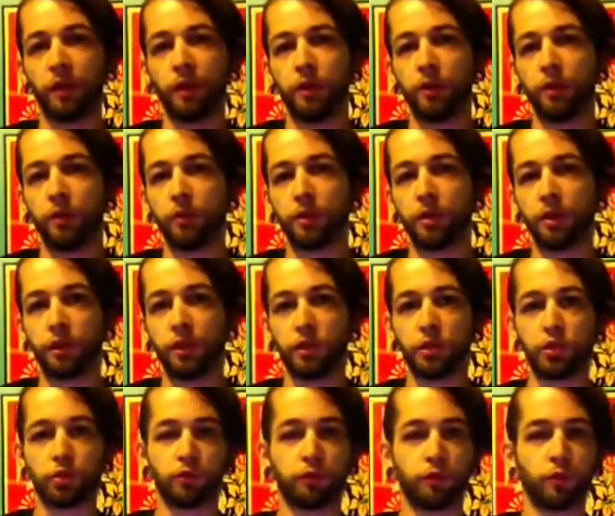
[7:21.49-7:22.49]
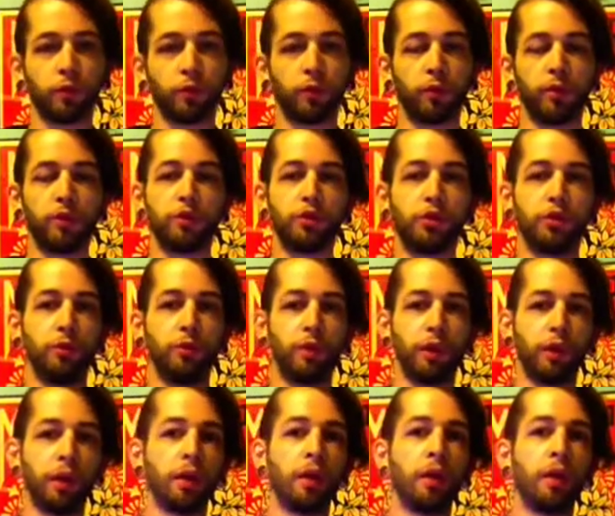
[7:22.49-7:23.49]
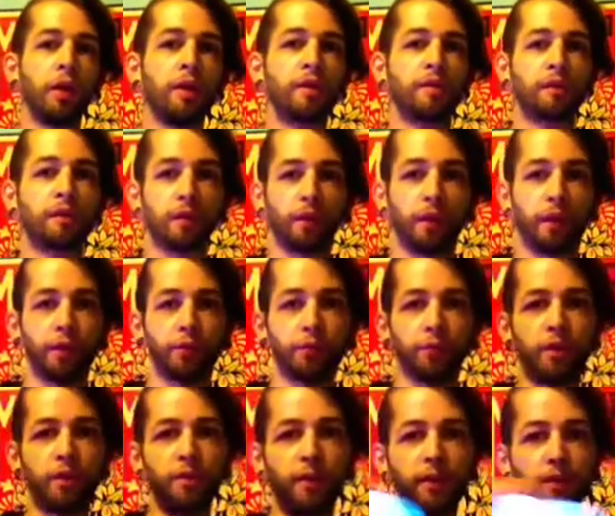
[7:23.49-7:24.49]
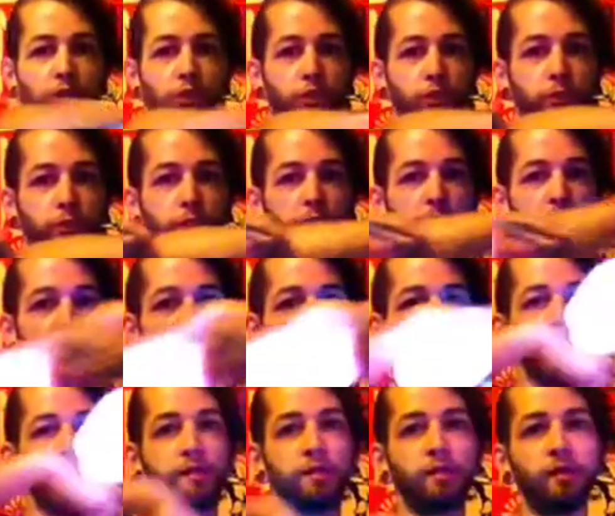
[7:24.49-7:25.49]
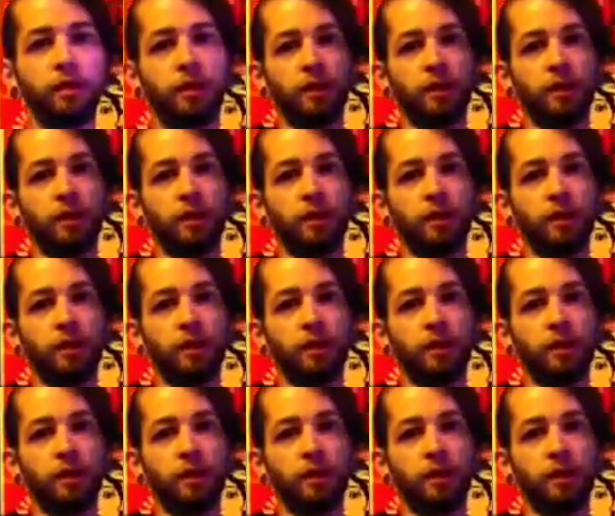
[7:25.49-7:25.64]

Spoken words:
You can introvert when doing, say, like three-dimensional planes.